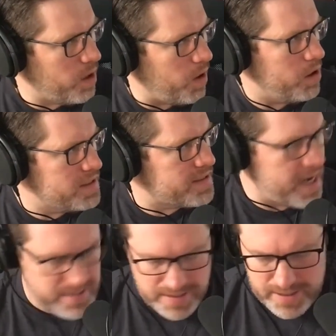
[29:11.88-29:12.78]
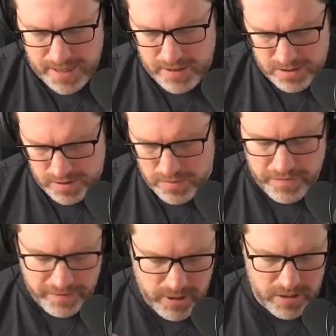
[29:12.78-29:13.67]
all this ties in together.
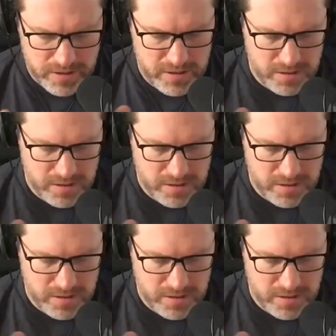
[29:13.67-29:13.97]
So from